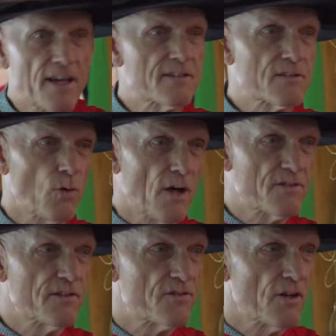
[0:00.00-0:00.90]
yes,
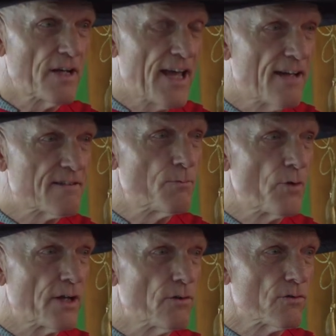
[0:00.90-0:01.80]
whilst it certainly had some
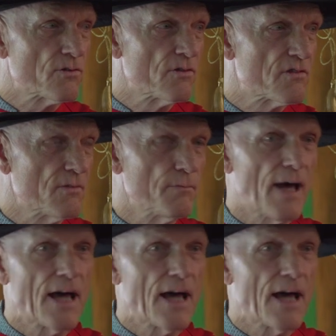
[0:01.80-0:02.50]
wrinkles and some